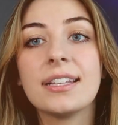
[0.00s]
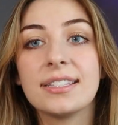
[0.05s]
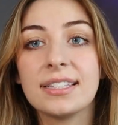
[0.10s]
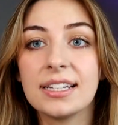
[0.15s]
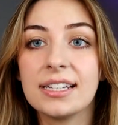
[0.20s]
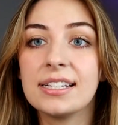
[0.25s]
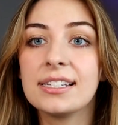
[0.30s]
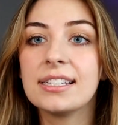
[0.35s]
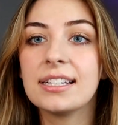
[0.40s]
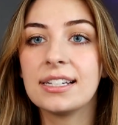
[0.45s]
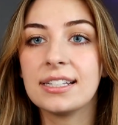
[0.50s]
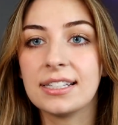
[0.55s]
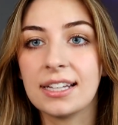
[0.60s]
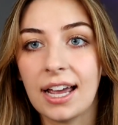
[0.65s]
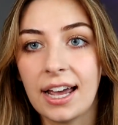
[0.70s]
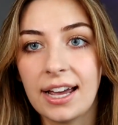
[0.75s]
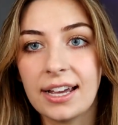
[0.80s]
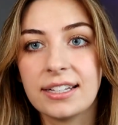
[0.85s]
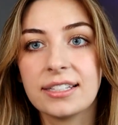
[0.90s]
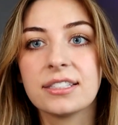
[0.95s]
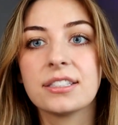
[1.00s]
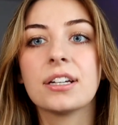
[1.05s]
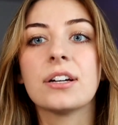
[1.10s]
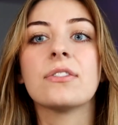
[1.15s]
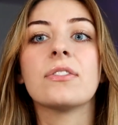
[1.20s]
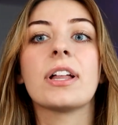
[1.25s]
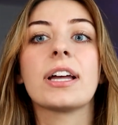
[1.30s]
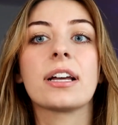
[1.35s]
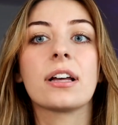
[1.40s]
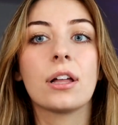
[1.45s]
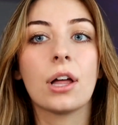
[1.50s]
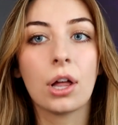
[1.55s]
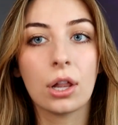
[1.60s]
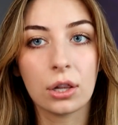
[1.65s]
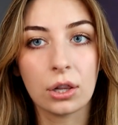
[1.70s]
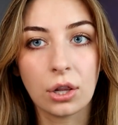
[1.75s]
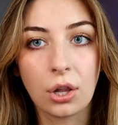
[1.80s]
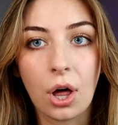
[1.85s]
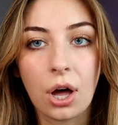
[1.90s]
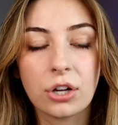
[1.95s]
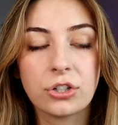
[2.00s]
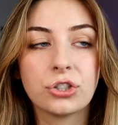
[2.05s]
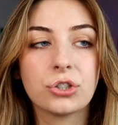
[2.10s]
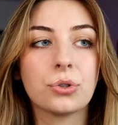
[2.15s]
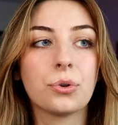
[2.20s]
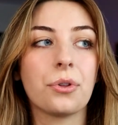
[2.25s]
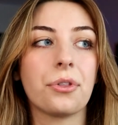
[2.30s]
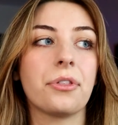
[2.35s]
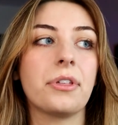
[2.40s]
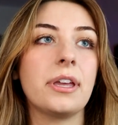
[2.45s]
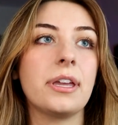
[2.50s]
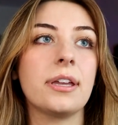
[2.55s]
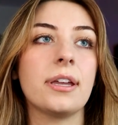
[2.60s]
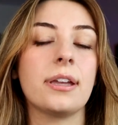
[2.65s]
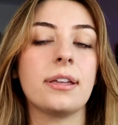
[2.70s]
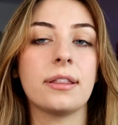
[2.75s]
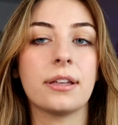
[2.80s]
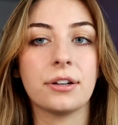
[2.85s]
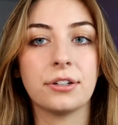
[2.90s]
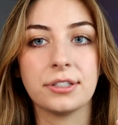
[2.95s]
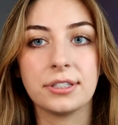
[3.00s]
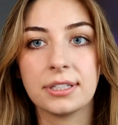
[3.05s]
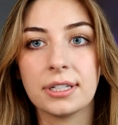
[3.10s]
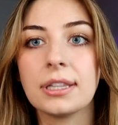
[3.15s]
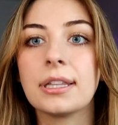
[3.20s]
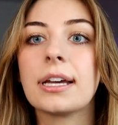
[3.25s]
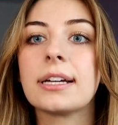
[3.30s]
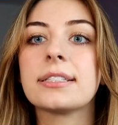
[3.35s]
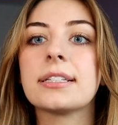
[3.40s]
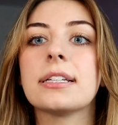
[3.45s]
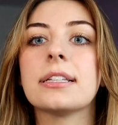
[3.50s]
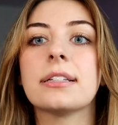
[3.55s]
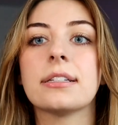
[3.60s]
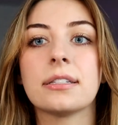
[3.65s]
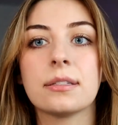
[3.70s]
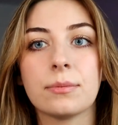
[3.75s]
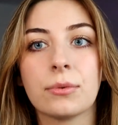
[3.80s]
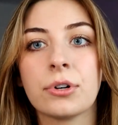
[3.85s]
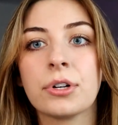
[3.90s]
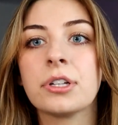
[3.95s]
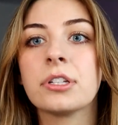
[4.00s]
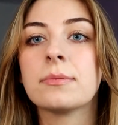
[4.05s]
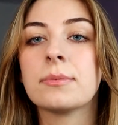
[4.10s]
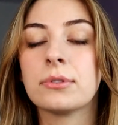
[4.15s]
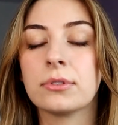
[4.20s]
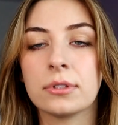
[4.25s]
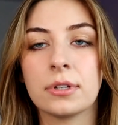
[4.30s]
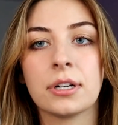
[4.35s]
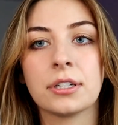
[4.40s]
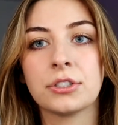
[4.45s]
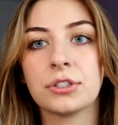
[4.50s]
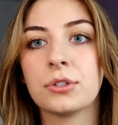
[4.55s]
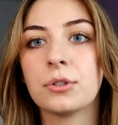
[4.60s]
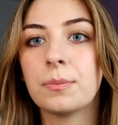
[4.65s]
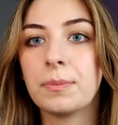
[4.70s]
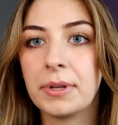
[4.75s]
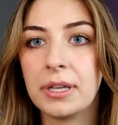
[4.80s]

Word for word: This is a test of like logical thinking there, selecting the smartest, most logical